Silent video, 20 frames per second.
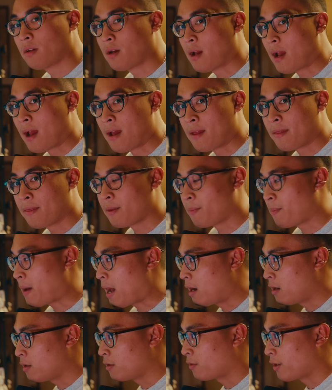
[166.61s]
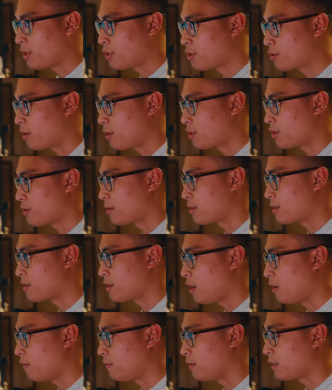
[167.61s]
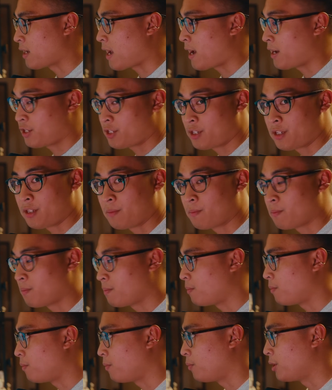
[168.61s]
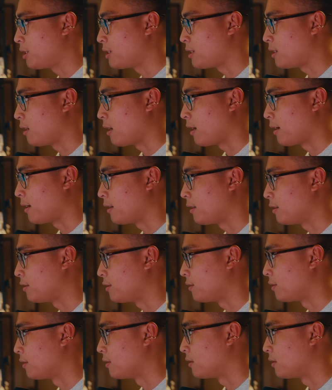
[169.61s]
And the Powergrade structure itself is actually pretty light, as you can